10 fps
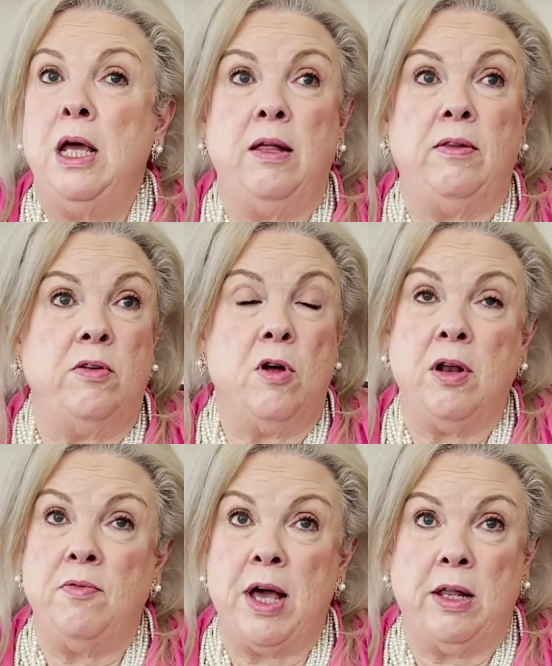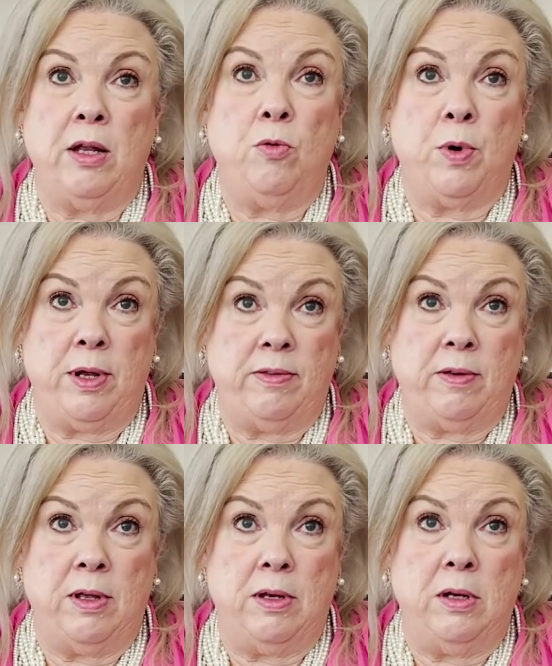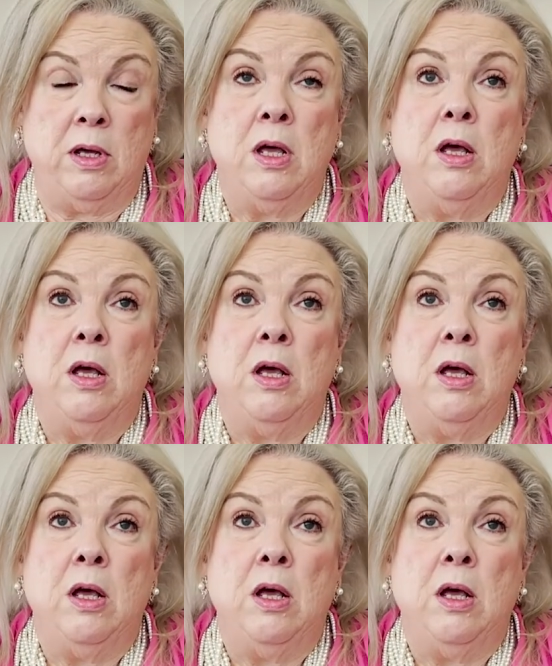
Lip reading: it's not a valid reason.